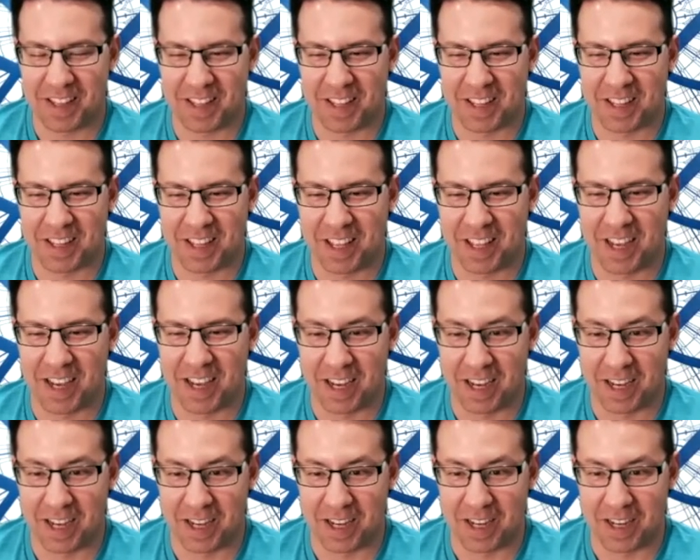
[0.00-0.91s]

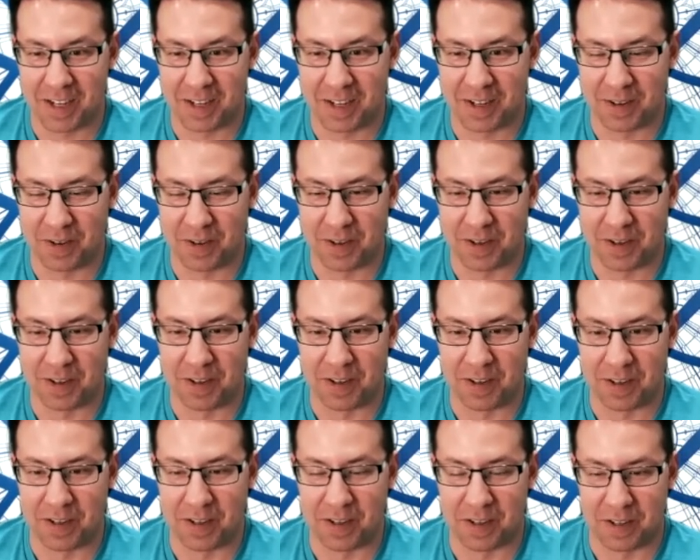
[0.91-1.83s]

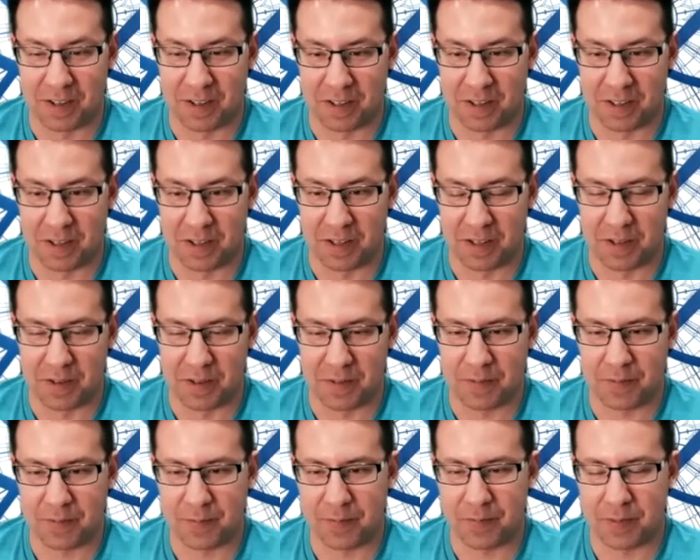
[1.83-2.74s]

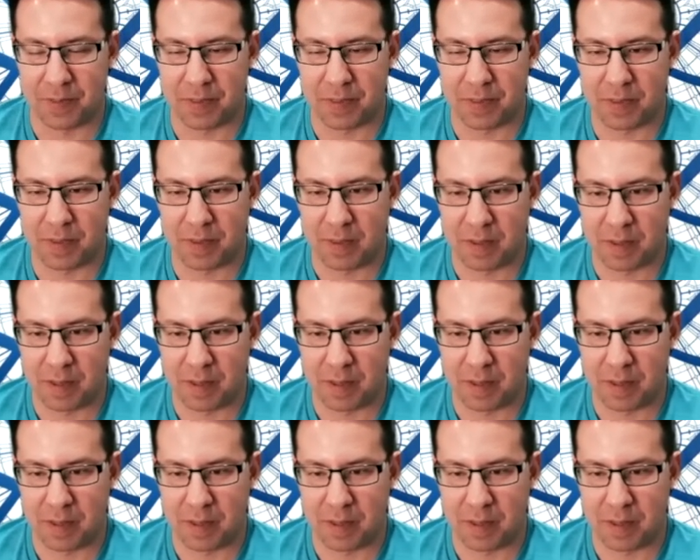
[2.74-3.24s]
This person isn't speaking.